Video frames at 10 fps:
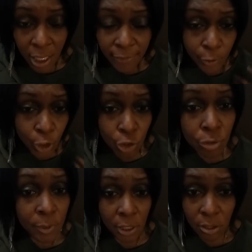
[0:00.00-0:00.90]
If you're
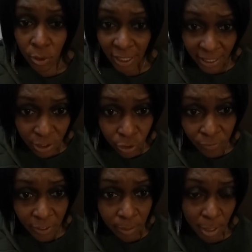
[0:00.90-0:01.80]
contributing to a cancer
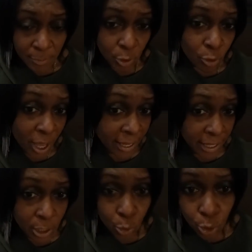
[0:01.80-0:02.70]
fund, maybe you had
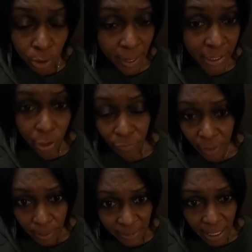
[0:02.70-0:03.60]
cancer or somebody in your
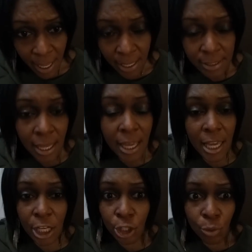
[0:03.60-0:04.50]
family has,
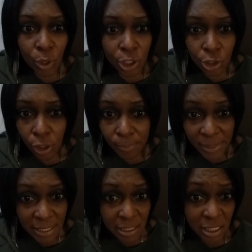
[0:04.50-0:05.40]
and you want to start a
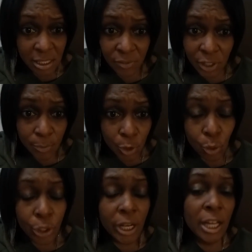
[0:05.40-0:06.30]
business of some
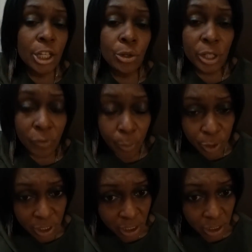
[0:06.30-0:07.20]
sort, you can give a
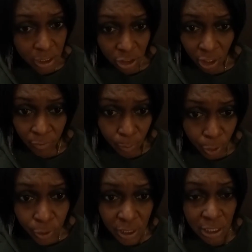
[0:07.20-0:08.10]
percentage of the
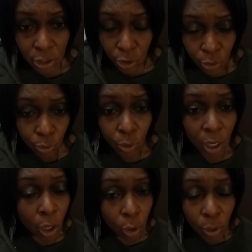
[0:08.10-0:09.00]
proceeds to
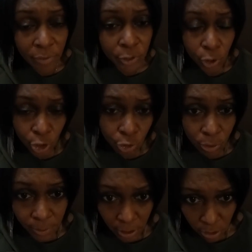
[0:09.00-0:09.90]
whoever you're
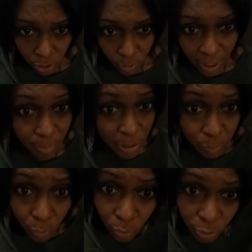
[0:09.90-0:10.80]
contributing to, and
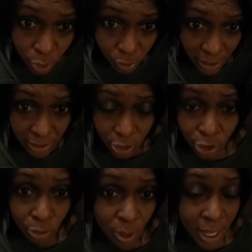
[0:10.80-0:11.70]
people will donate to
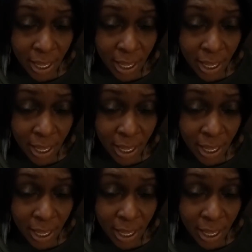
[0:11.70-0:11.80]
you,